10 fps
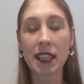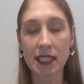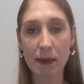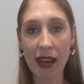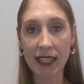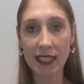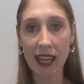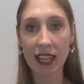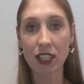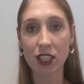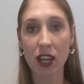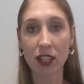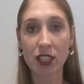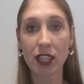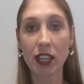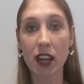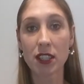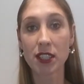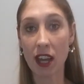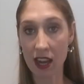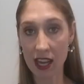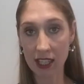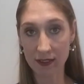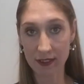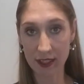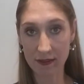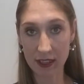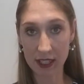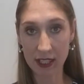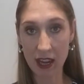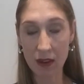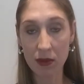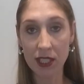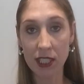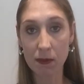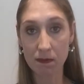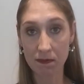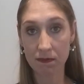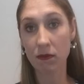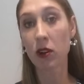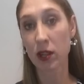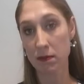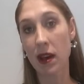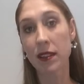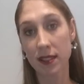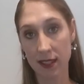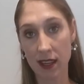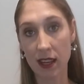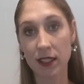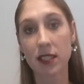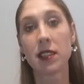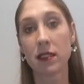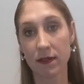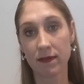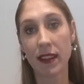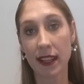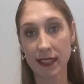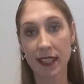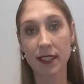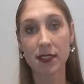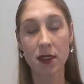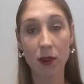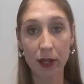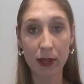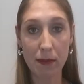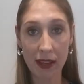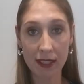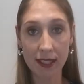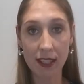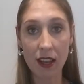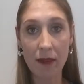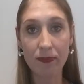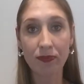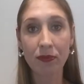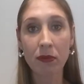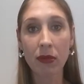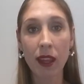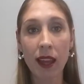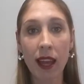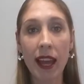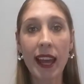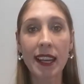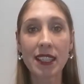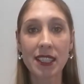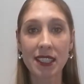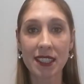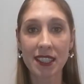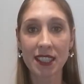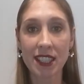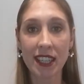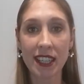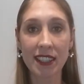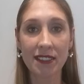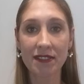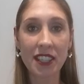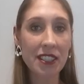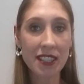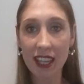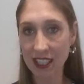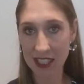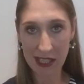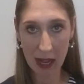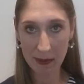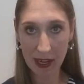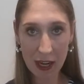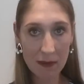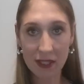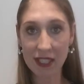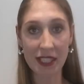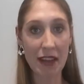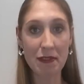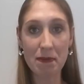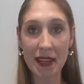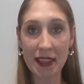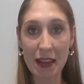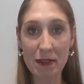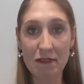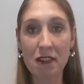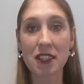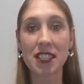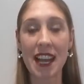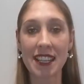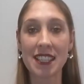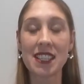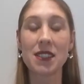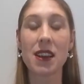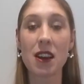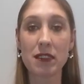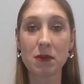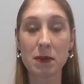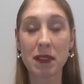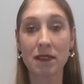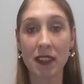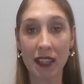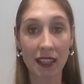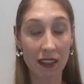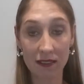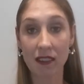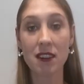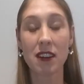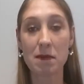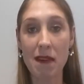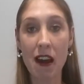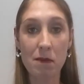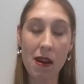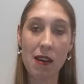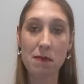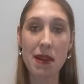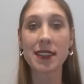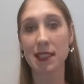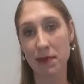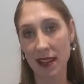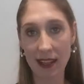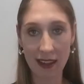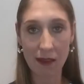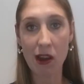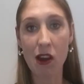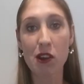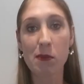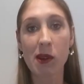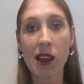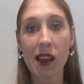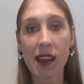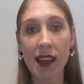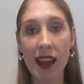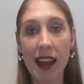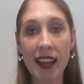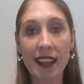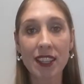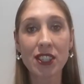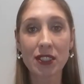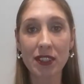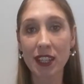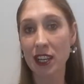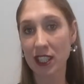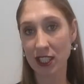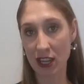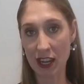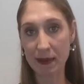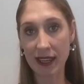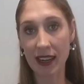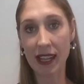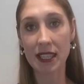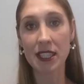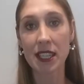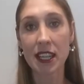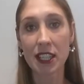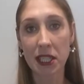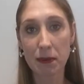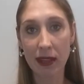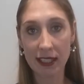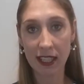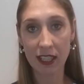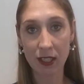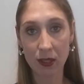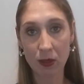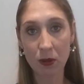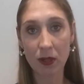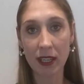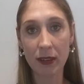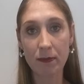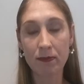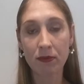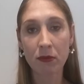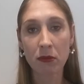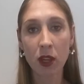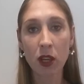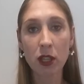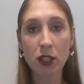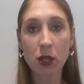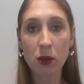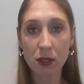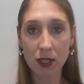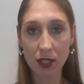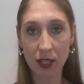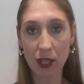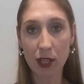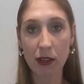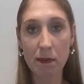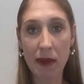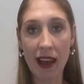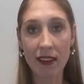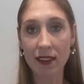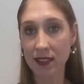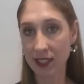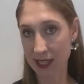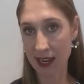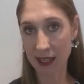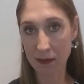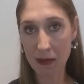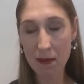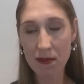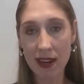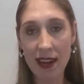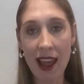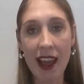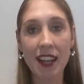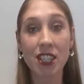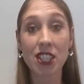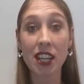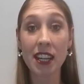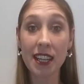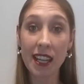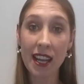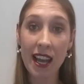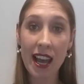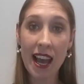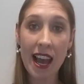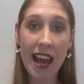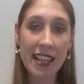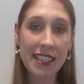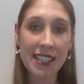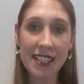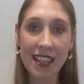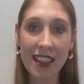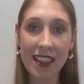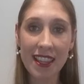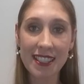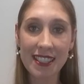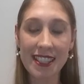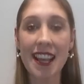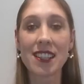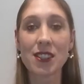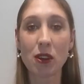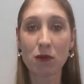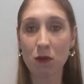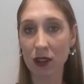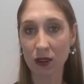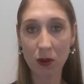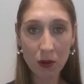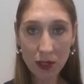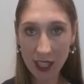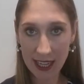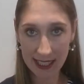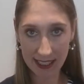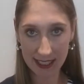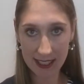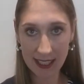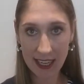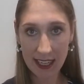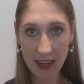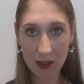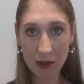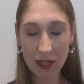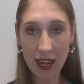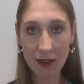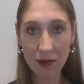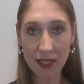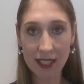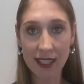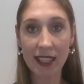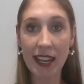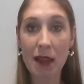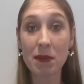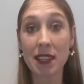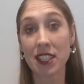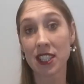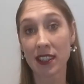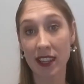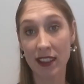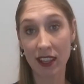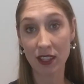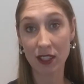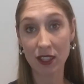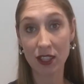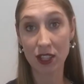as part of that show she goes to Ireland for the first time, which is on her mother's side, her ancestors on her mother's side. And she feels like she's coming home. She's never been there before. She has this overwhelming feeling of, I'm meant to be here, I'm home. And during her time in Ireland, she meets a historian who talks to her about genetic memory and how she has this sense of what cordite is. Now, cordite was an ammunition that they used